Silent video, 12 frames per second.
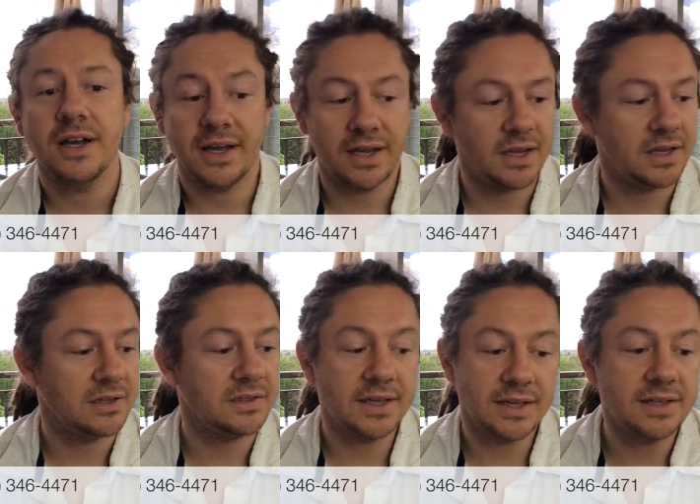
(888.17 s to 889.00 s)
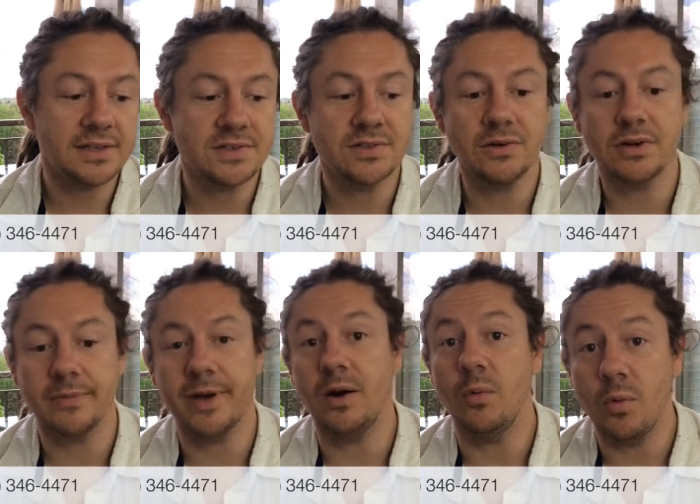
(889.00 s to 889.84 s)
and, and let's talk
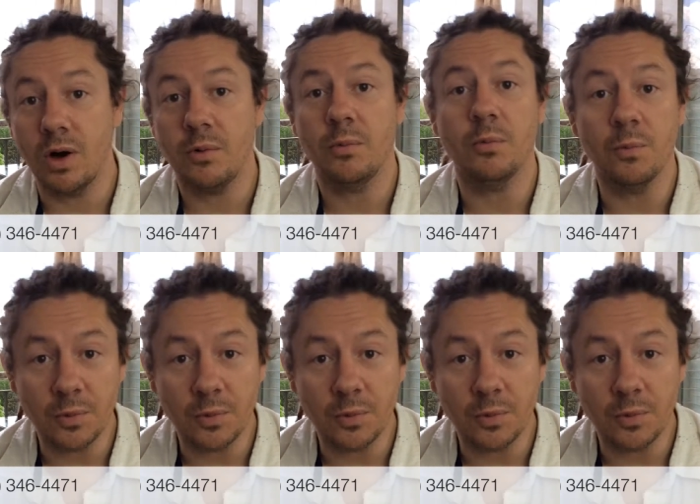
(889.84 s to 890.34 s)
about what